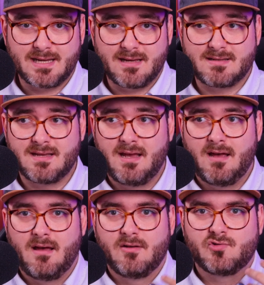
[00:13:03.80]
days,
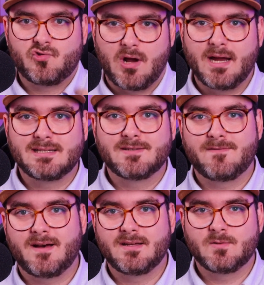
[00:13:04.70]
trying to
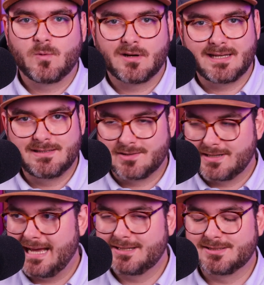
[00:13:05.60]
find work
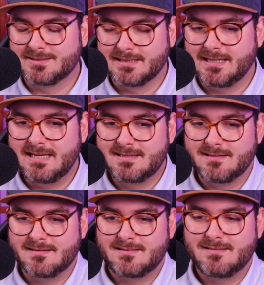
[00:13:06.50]
internationally
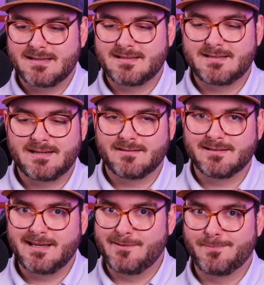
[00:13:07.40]
isn't
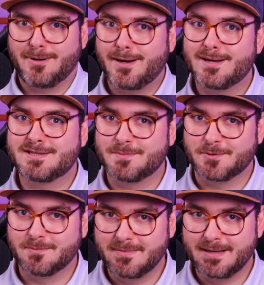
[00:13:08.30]
necessarily
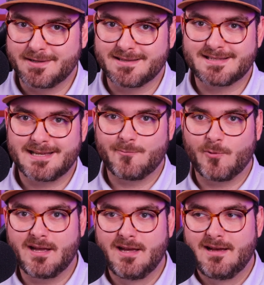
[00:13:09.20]
impossible, maybe in the same
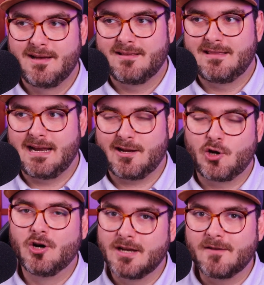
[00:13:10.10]
way that it
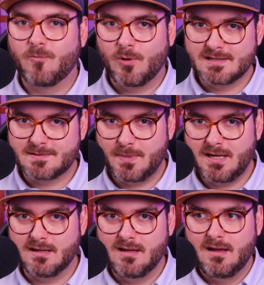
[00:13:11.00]
could have once
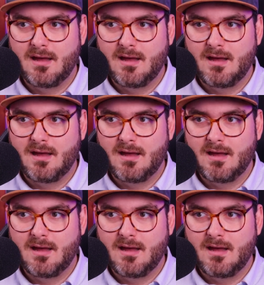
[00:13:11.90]
been.